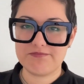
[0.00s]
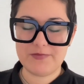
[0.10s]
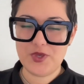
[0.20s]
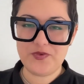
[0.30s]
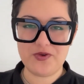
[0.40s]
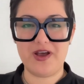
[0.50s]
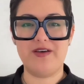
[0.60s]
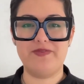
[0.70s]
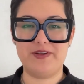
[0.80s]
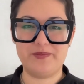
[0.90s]
you feel
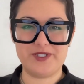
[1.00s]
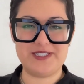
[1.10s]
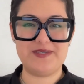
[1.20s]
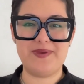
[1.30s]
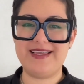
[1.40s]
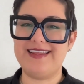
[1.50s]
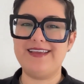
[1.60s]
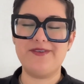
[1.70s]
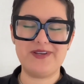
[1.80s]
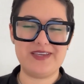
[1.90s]
confident
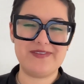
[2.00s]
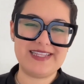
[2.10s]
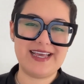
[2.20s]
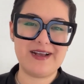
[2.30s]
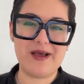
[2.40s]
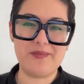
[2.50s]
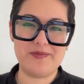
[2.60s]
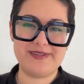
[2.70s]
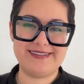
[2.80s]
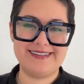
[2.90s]
participating or giving that
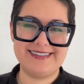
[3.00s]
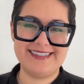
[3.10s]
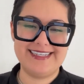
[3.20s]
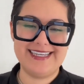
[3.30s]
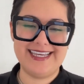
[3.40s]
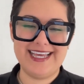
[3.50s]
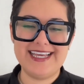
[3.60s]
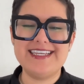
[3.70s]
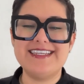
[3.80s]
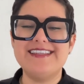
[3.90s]
compliment.
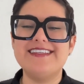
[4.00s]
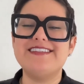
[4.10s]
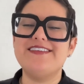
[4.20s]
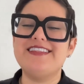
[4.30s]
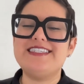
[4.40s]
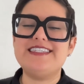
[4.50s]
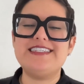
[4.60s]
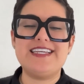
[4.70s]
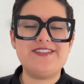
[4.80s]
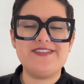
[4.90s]
So this
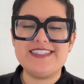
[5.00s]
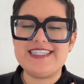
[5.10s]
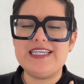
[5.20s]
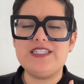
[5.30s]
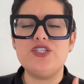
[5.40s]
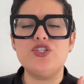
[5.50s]
is, as you can see, it's